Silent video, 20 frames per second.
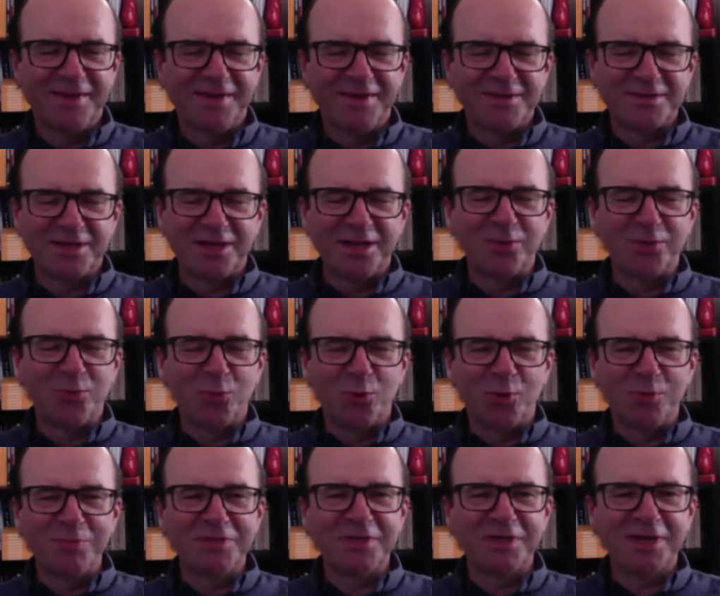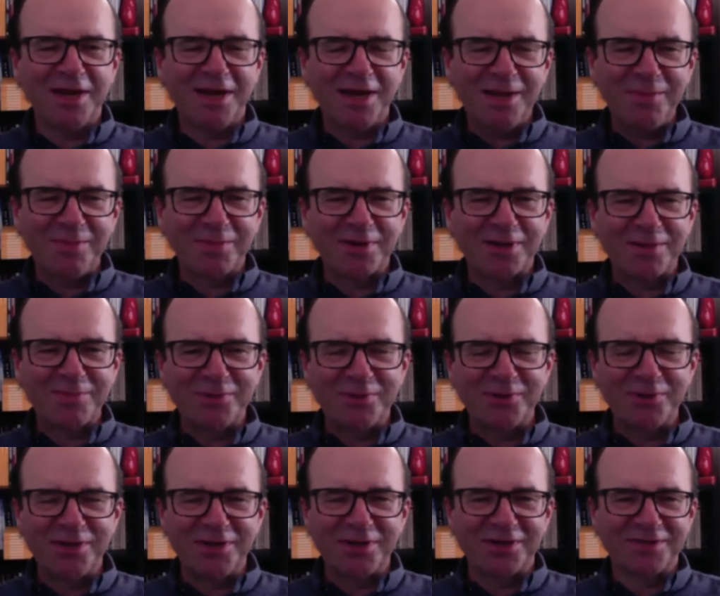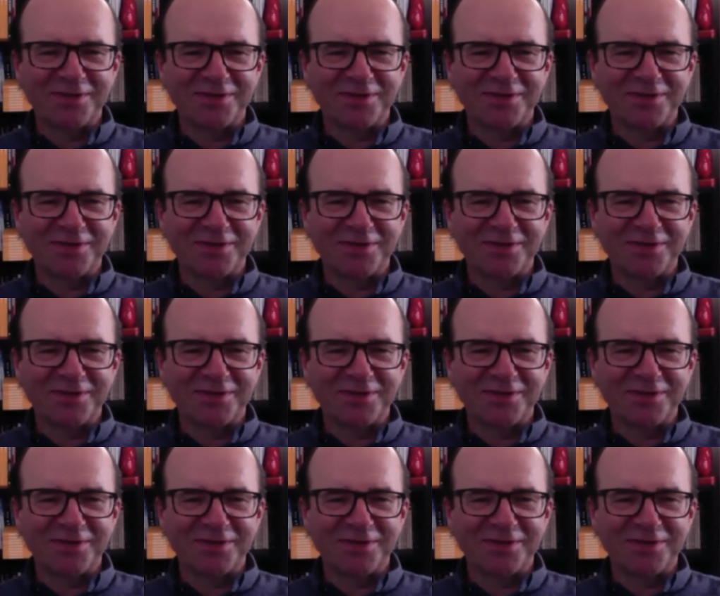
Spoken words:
It's a little warm today, but I'm doing good.